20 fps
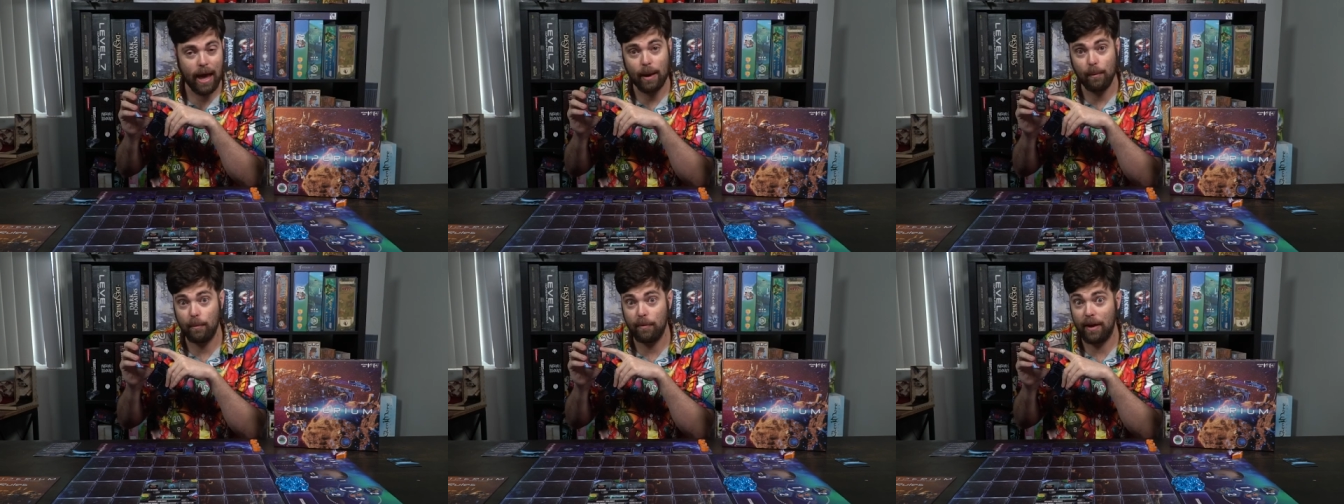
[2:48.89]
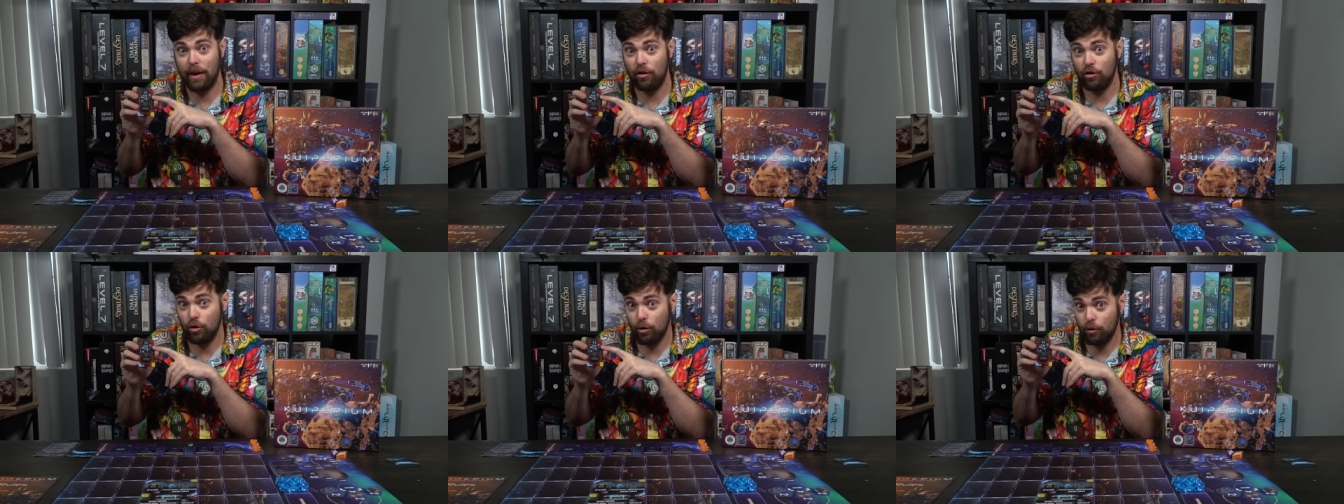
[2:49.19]
and when
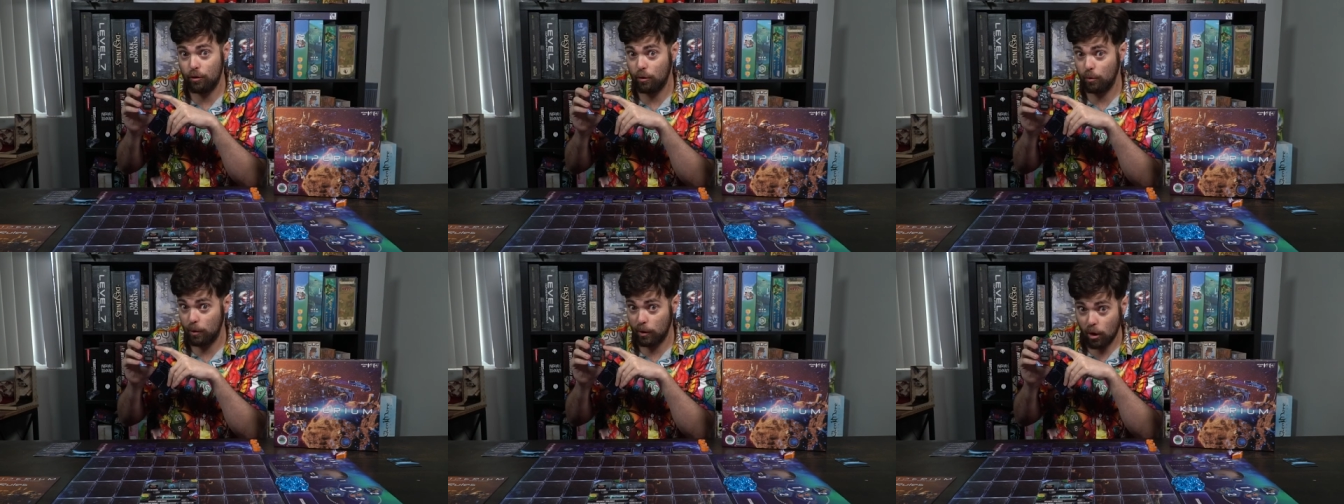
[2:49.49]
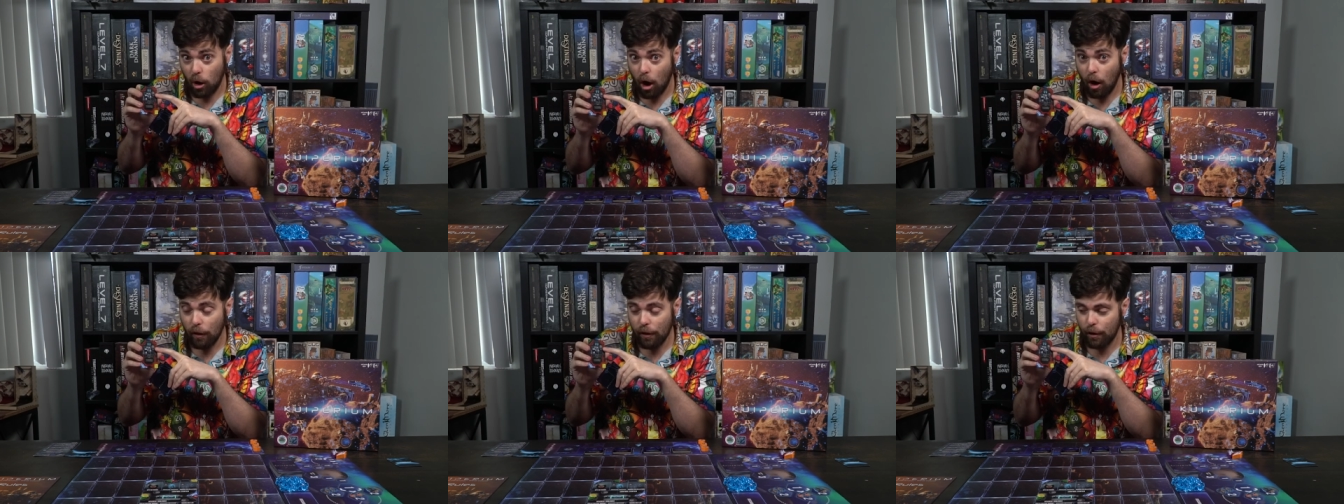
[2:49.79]
they choose to
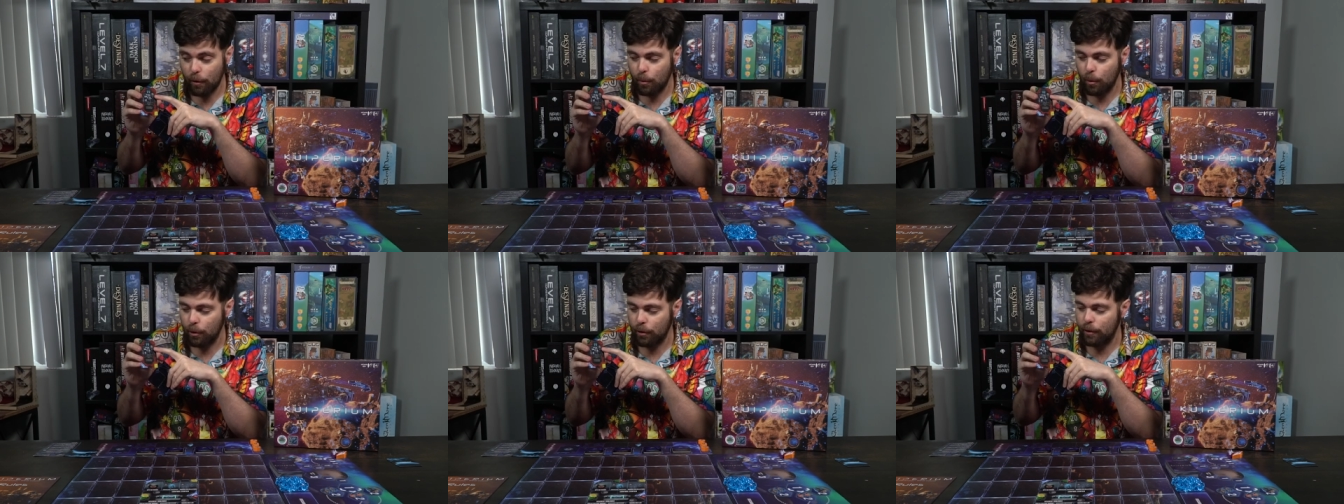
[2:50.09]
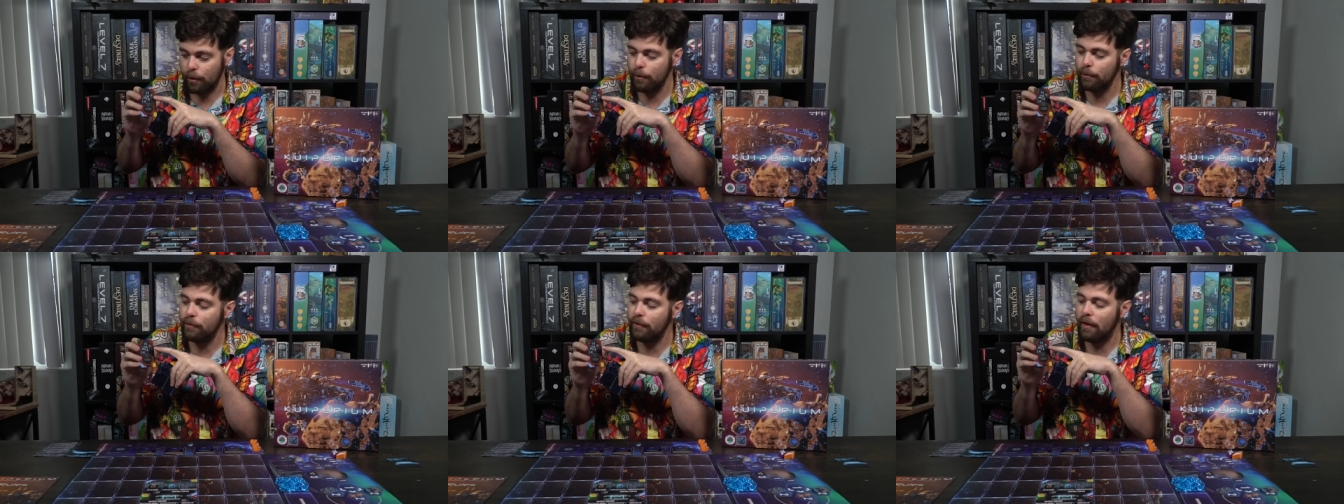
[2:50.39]
recall their
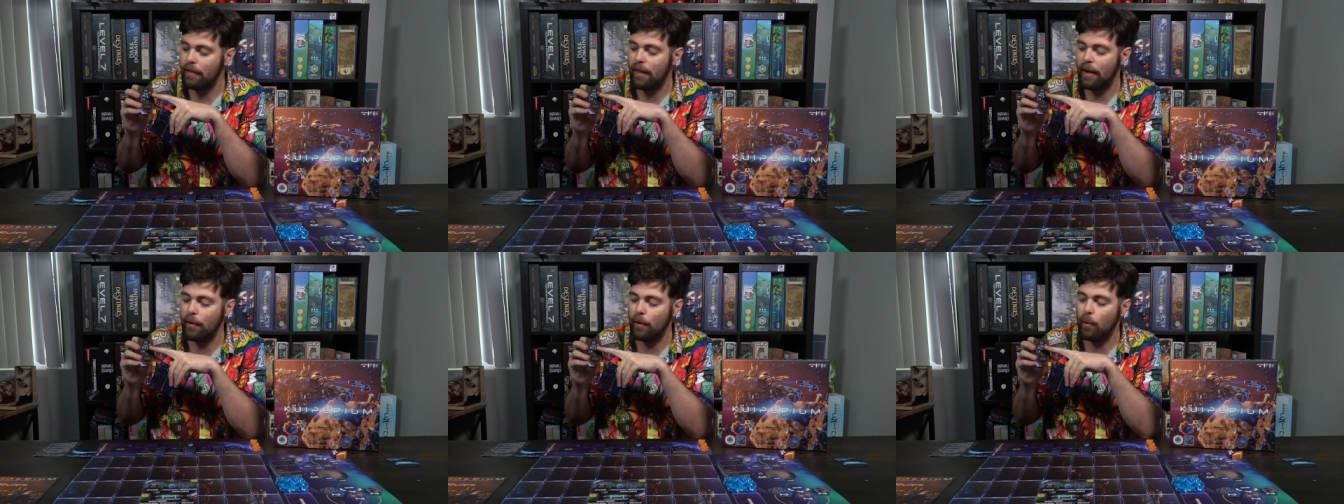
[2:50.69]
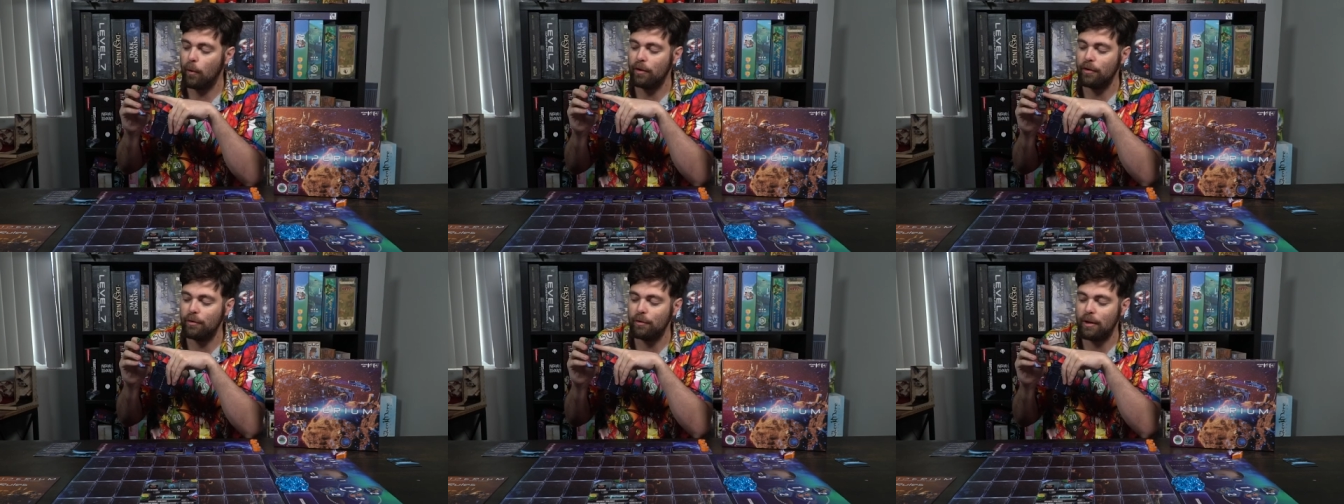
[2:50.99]
workers, they are
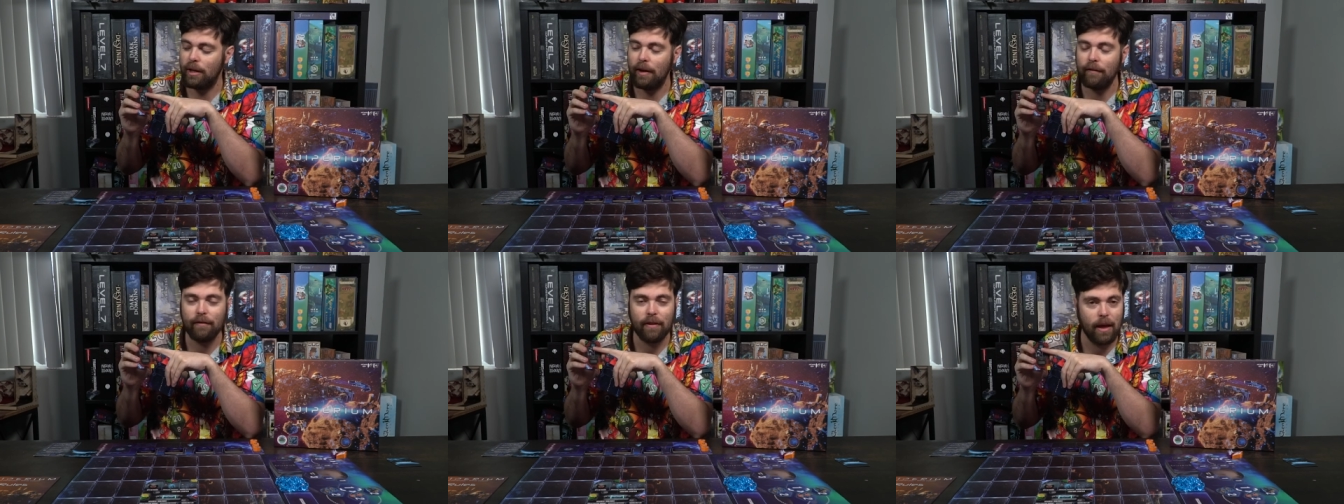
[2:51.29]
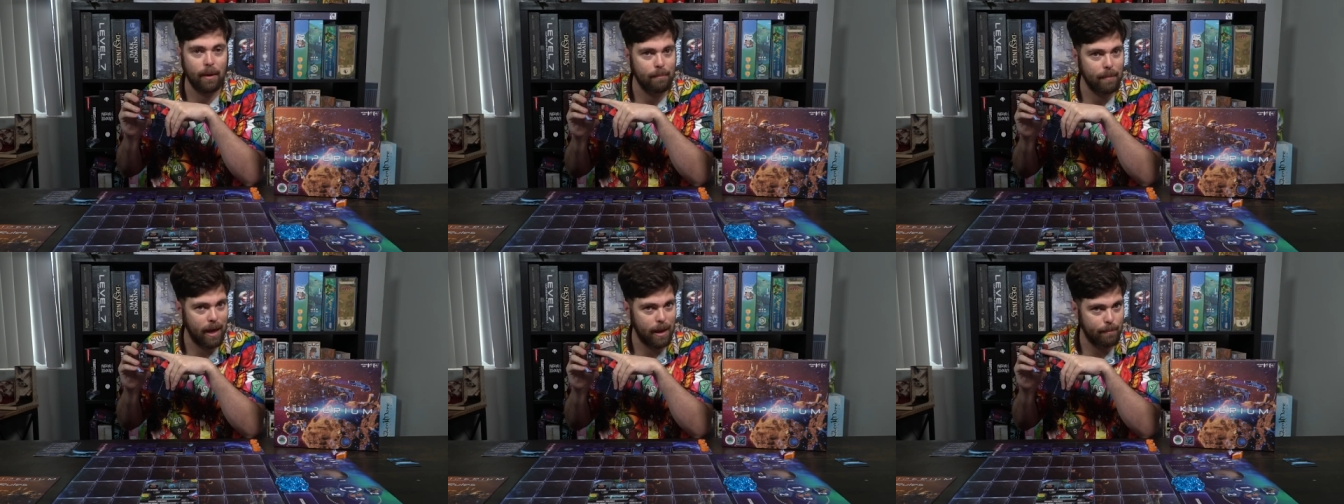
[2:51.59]
going to give
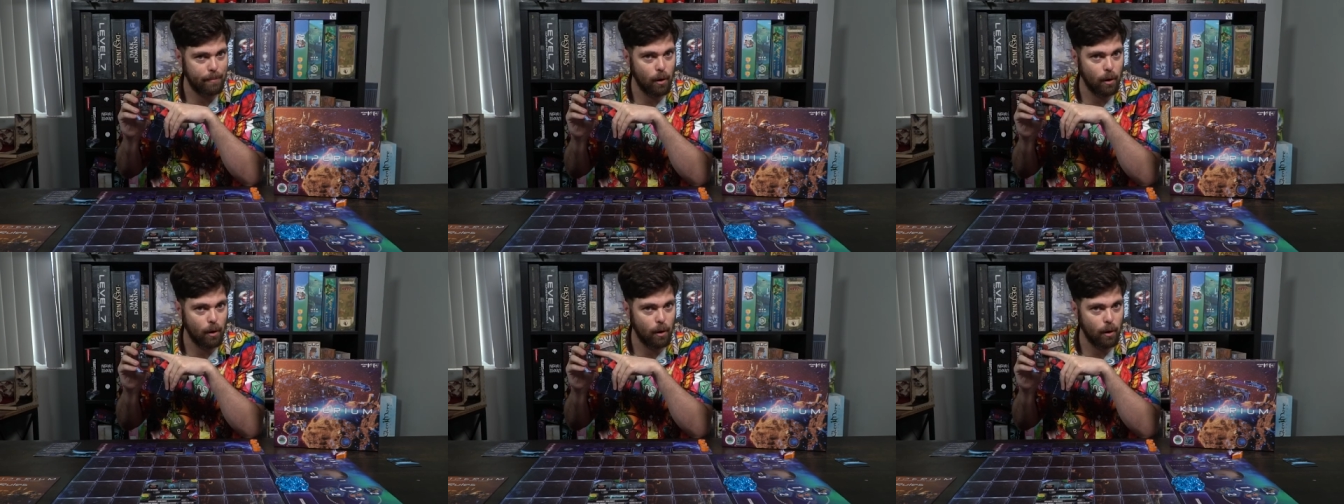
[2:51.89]
them a